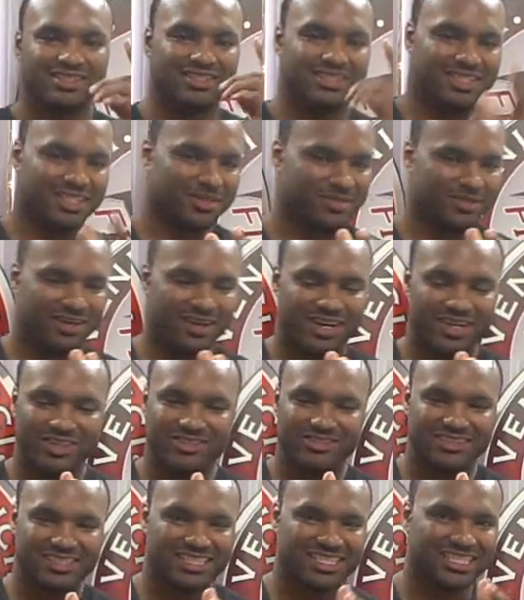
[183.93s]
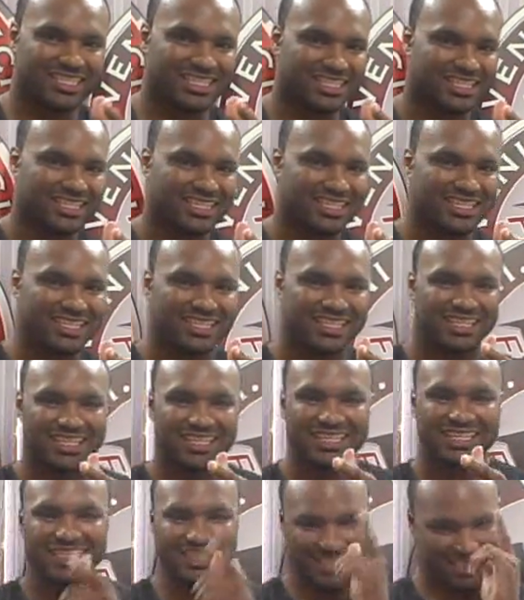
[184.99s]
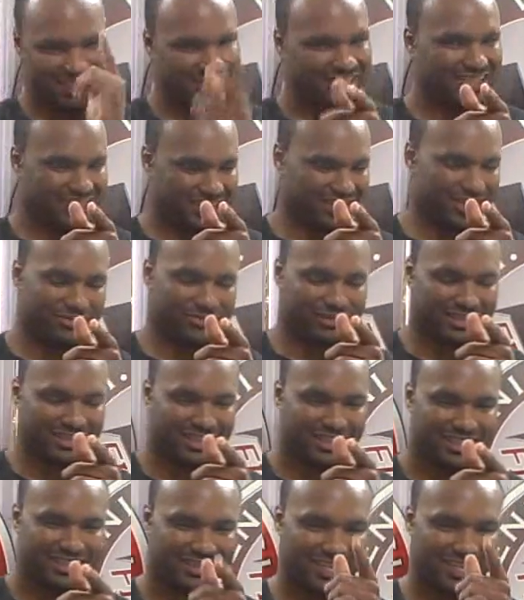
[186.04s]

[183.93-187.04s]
WRUG, definitely,